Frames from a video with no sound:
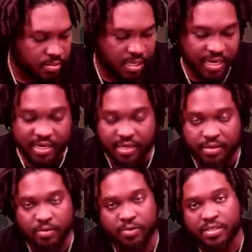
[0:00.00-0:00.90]
I ain't got
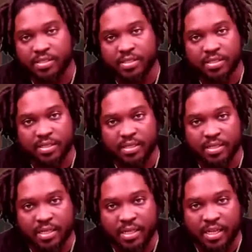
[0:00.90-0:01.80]
no reason.
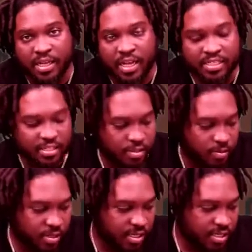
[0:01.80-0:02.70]
I just
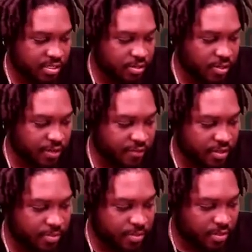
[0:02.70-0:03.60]
don't want to get too
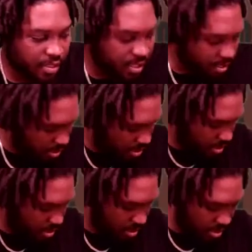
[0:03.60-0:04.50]
effed up online.
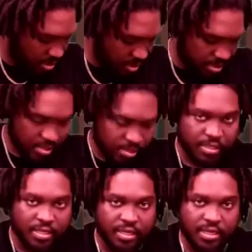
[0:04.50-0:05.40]
So,
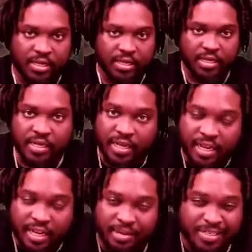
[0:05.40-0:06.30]
and
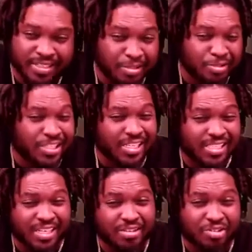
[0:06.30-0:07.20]
I mean, 2
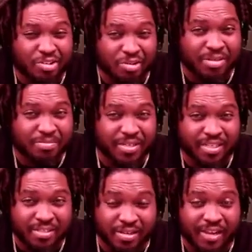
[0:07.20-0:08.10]
shots ain't gonna do it, but
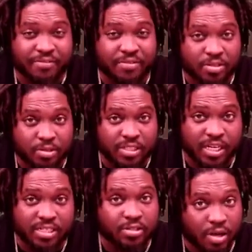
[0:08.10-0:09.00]
you know, after 2
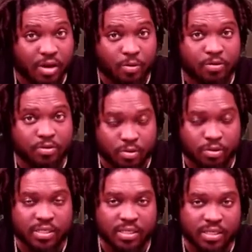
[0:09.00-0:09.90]
shots, you gonna want 3.